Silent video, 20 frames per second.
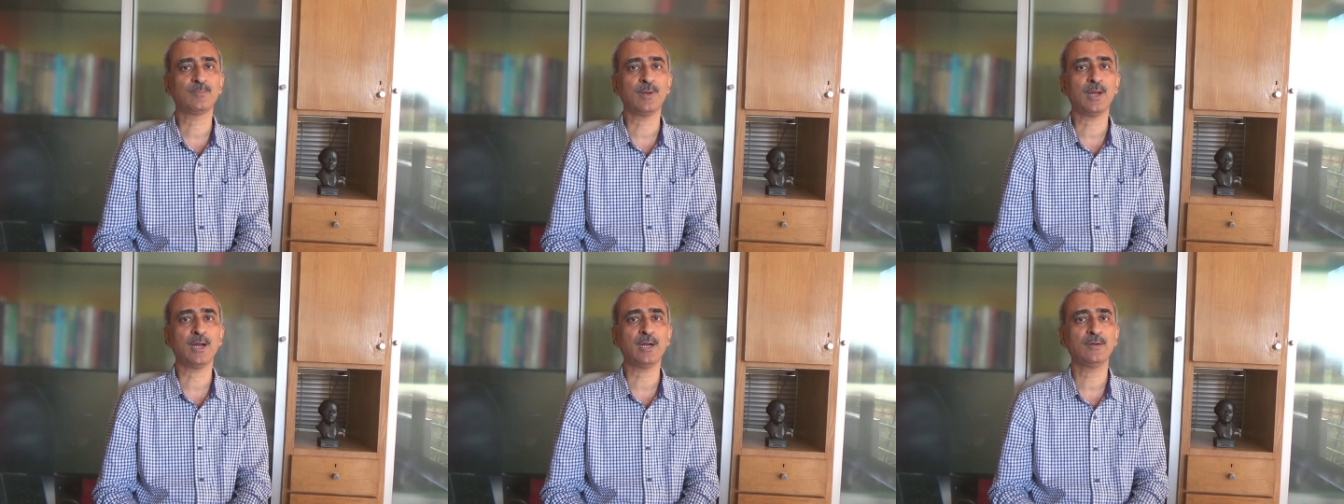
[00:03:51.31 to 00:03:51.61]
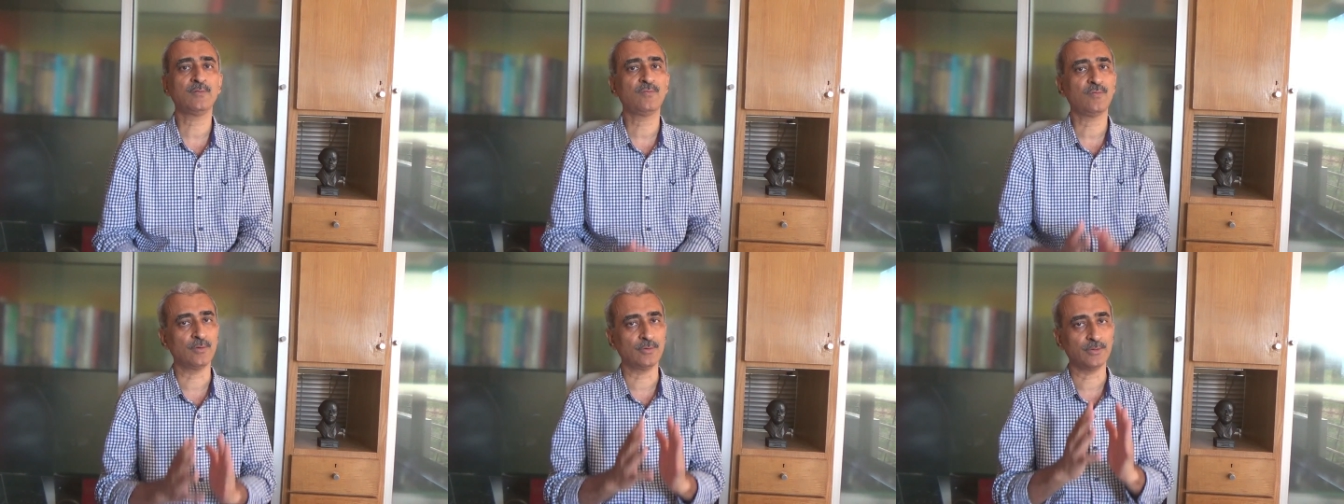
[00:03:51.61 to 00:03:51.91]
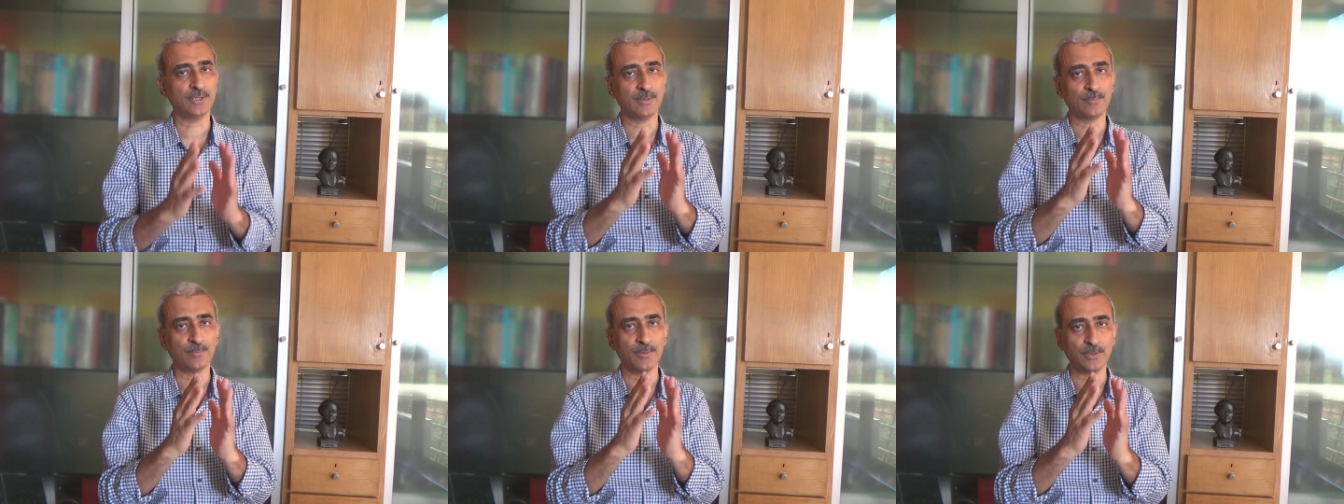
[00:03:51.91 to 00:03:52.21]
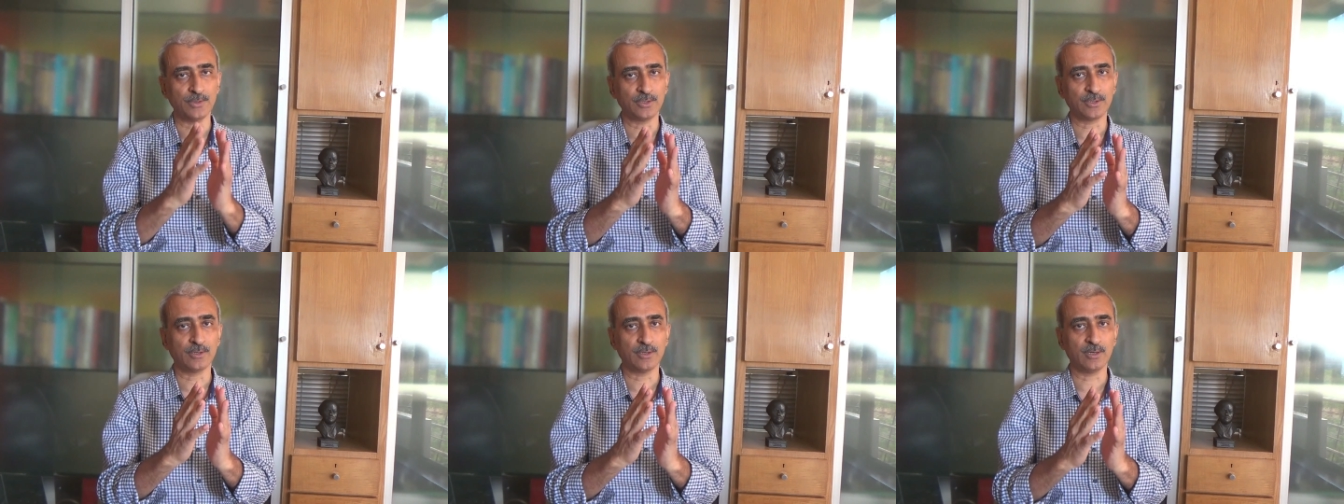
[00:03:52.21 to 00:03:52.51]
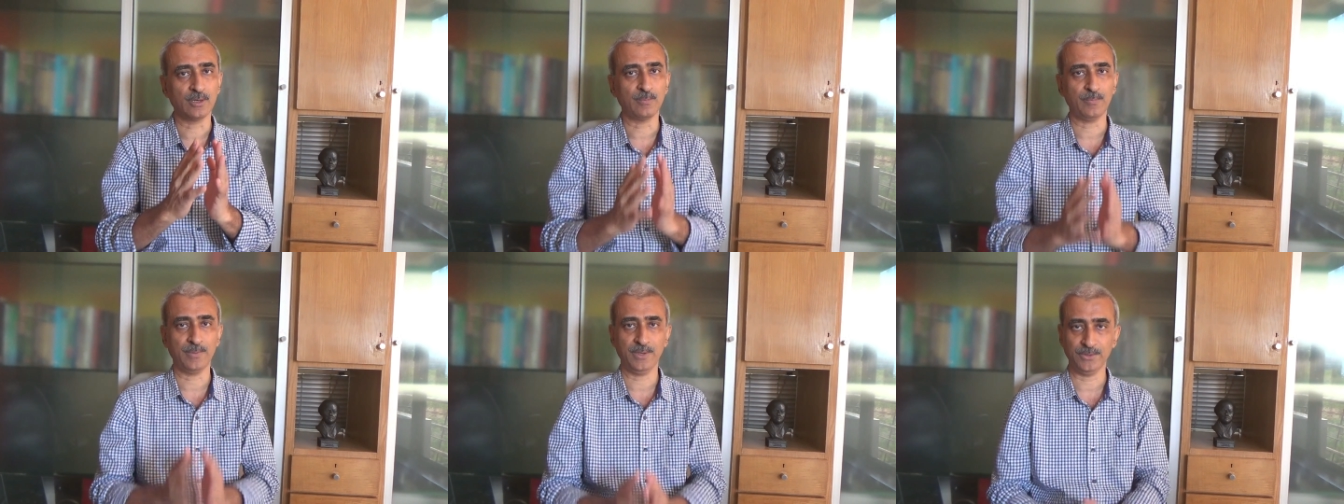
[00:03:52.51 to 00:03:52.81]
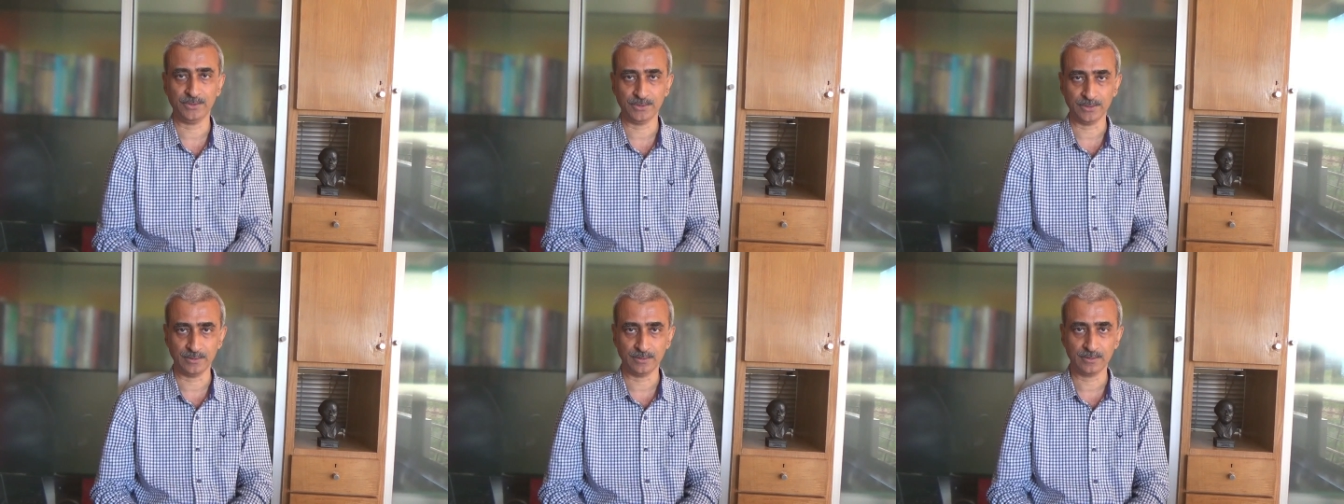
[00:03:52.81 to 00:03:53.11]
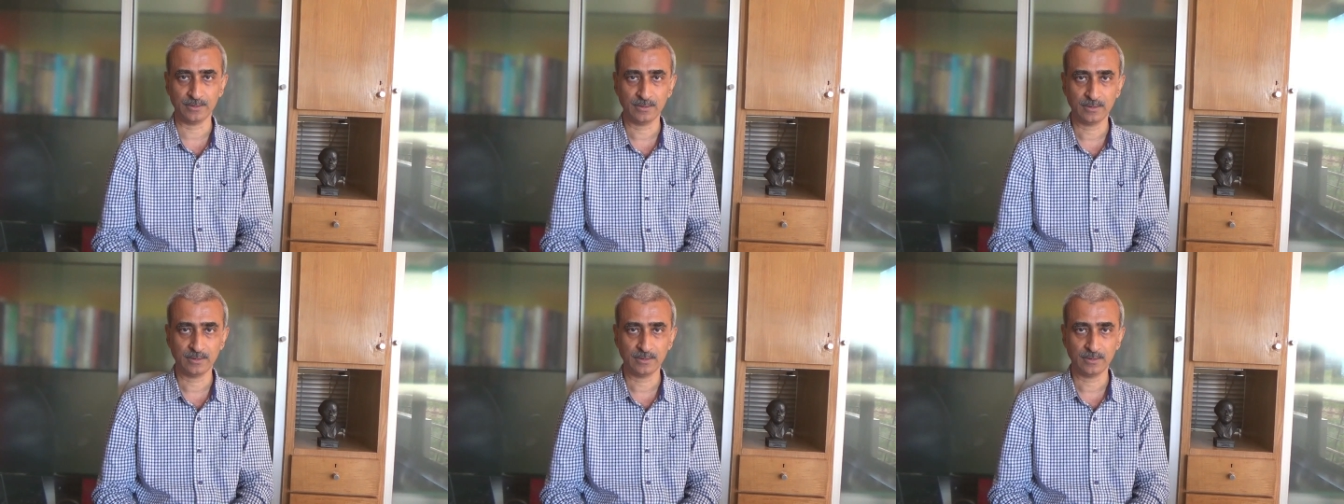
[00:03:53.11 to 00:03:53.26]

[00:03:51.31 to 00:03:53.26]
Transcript: planned for that particular patient.